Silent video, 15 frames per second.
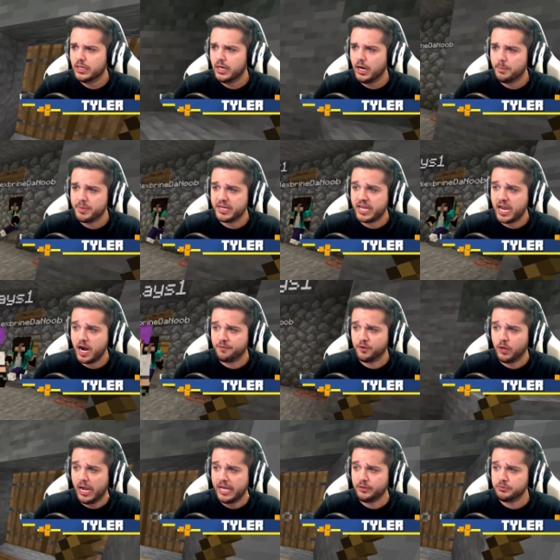Uh, be
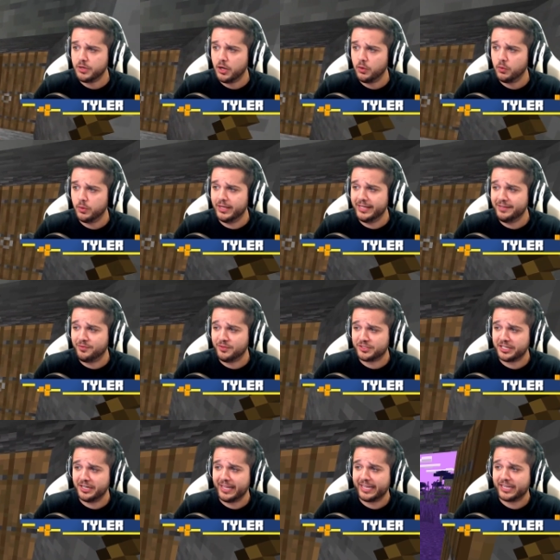careful. I don't know if it's
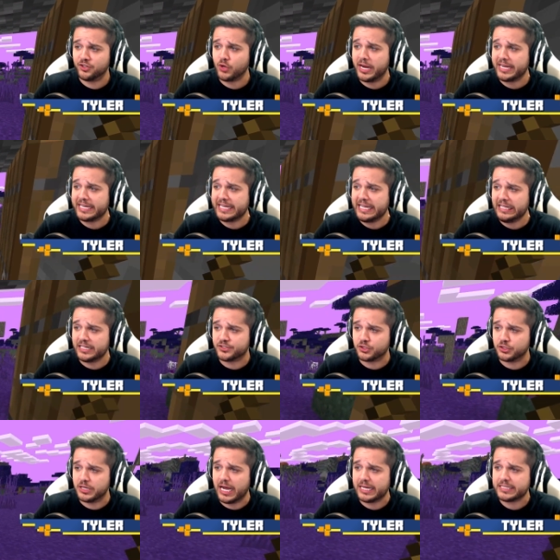going to, like, try and kill us
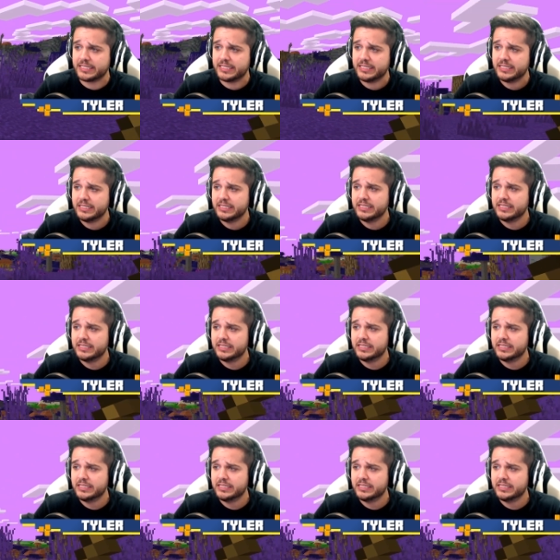or not. Well, make sure and